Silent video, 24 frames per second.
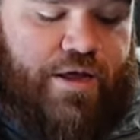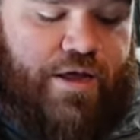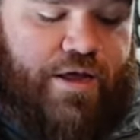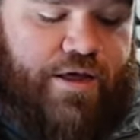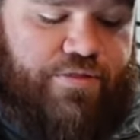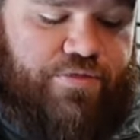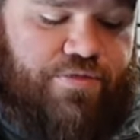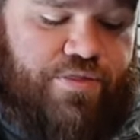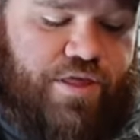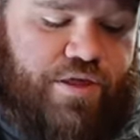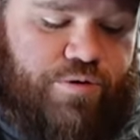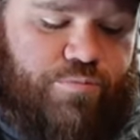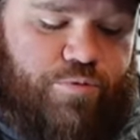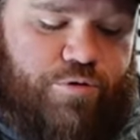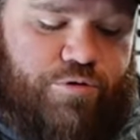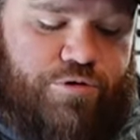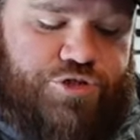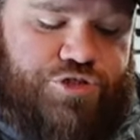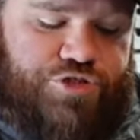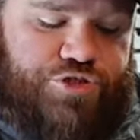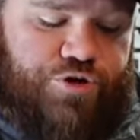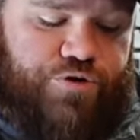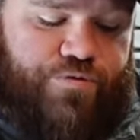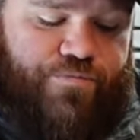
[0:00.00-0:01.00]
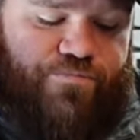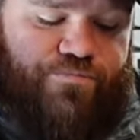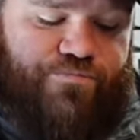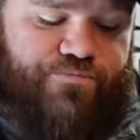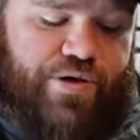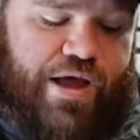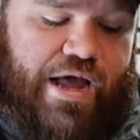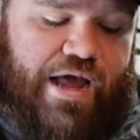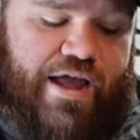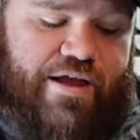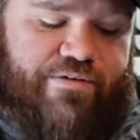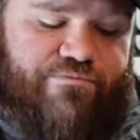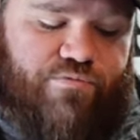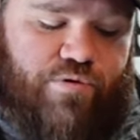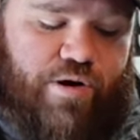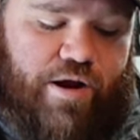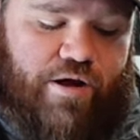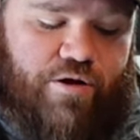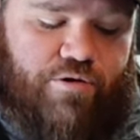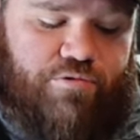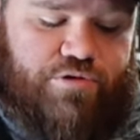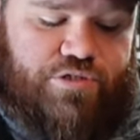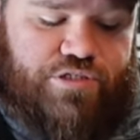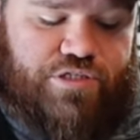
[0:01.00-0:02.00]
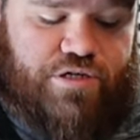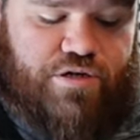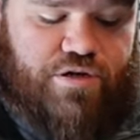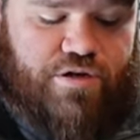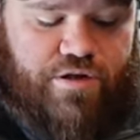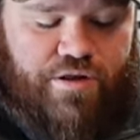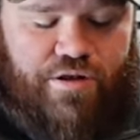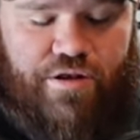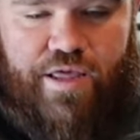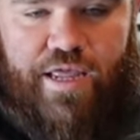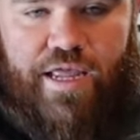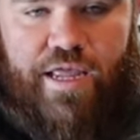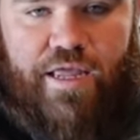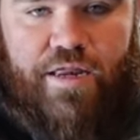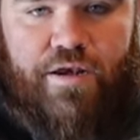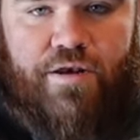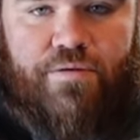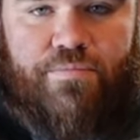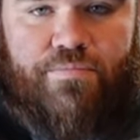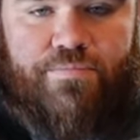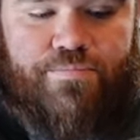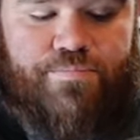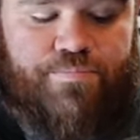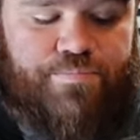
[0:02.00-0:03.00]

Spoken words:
And then we'll shoot five rounds clean.